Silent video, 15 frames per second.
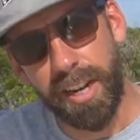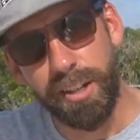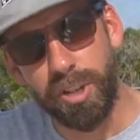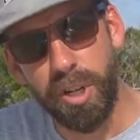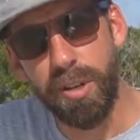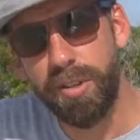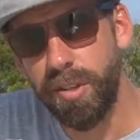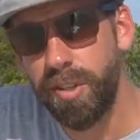I
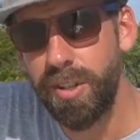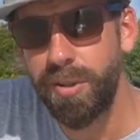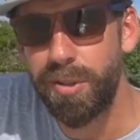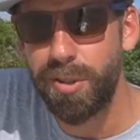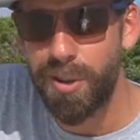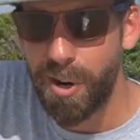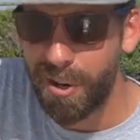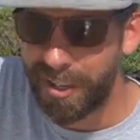chose the
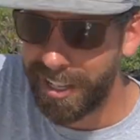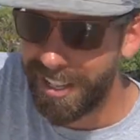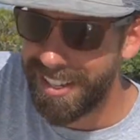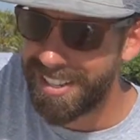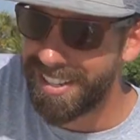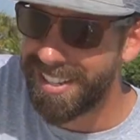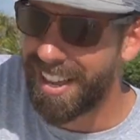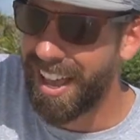two-stroke
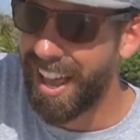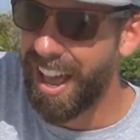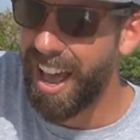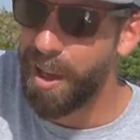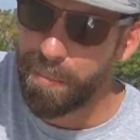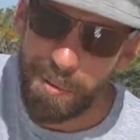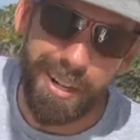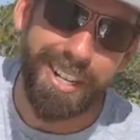is
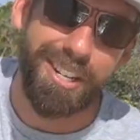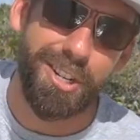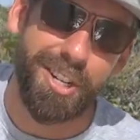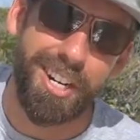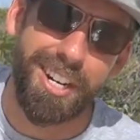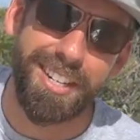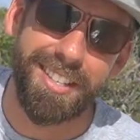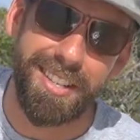I'm pretty
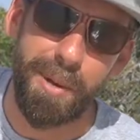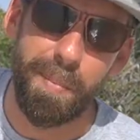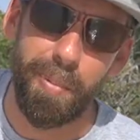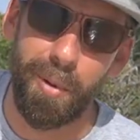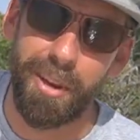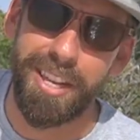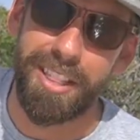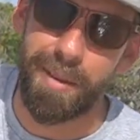sure at some
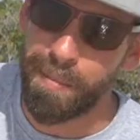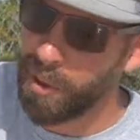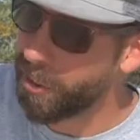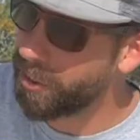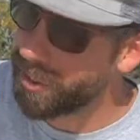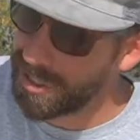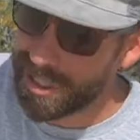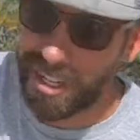point the
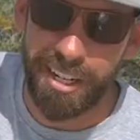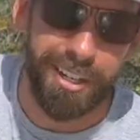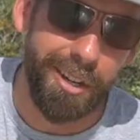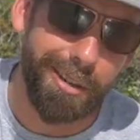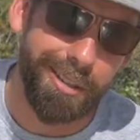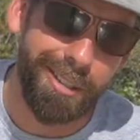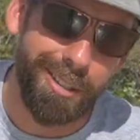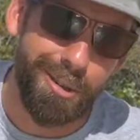motor is going to
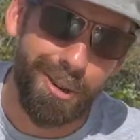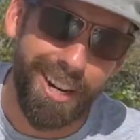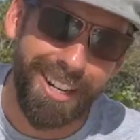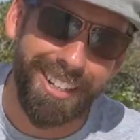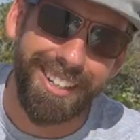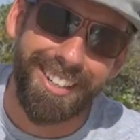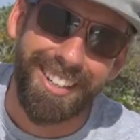go in the drink,